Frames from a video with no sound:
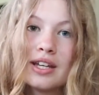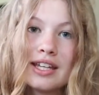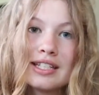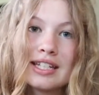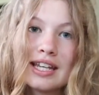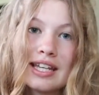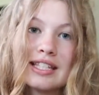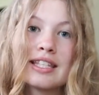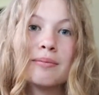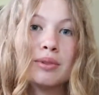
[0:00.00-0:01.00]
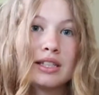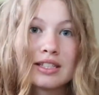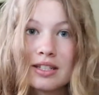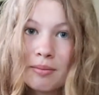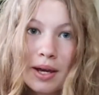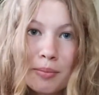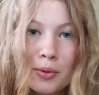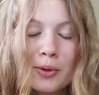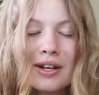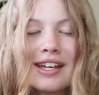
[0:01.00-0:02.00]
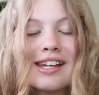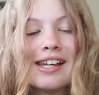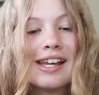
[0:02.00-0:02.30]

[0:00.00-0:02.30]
It is Blizzy My Boy,